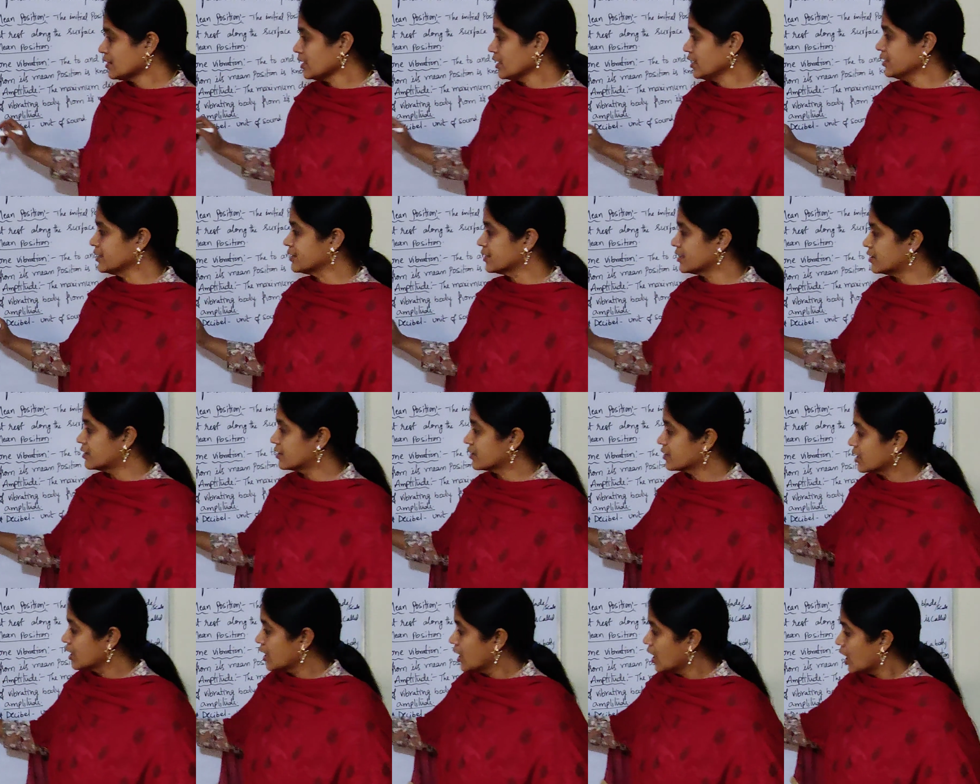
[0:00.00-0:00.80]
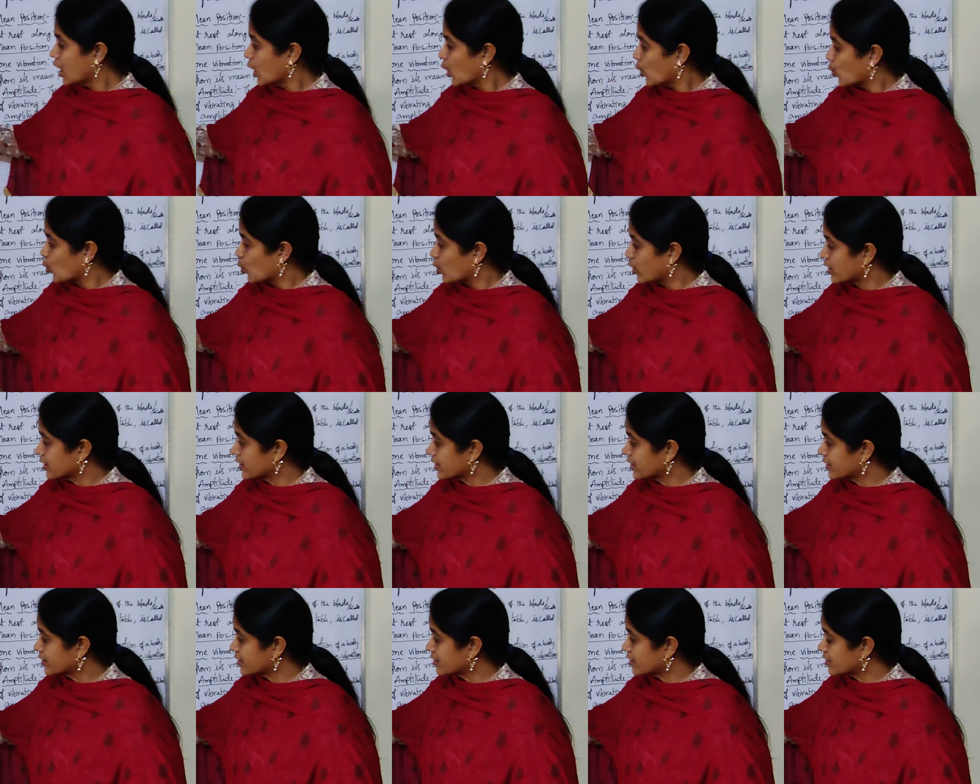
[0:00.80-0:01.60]
here
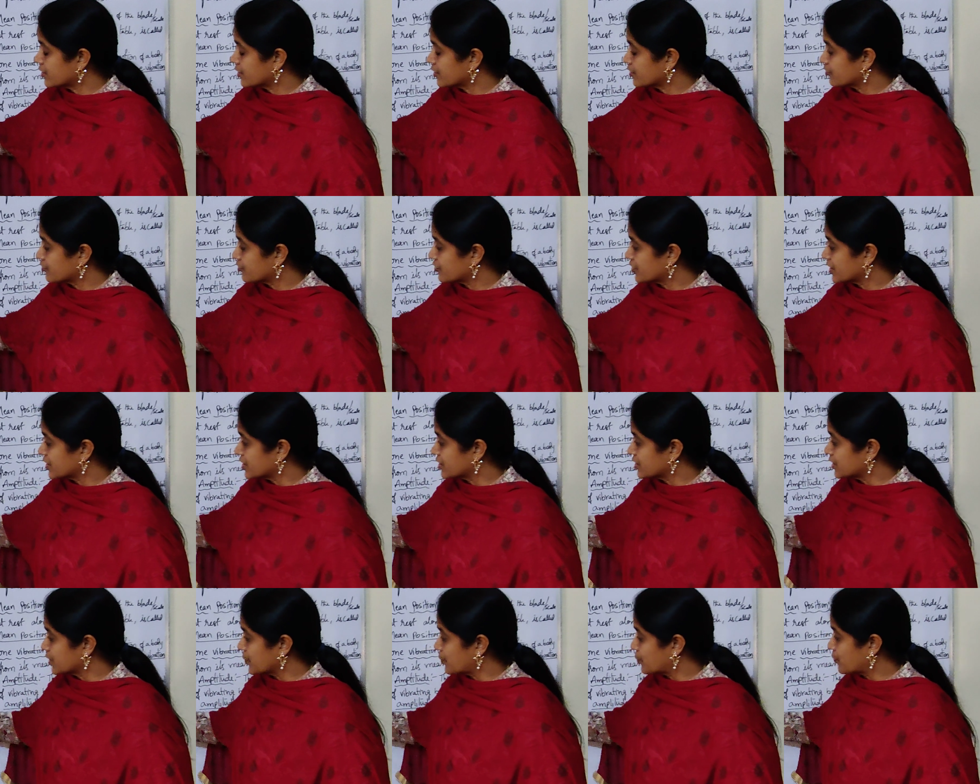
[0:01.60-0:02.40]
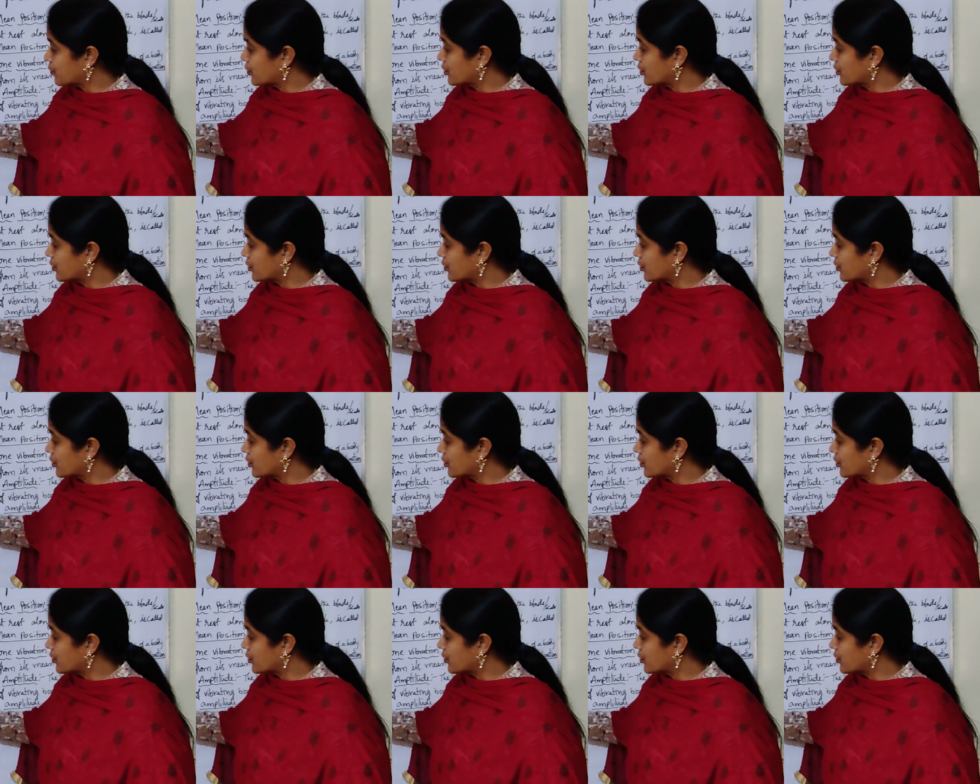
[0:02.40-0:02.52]
you see the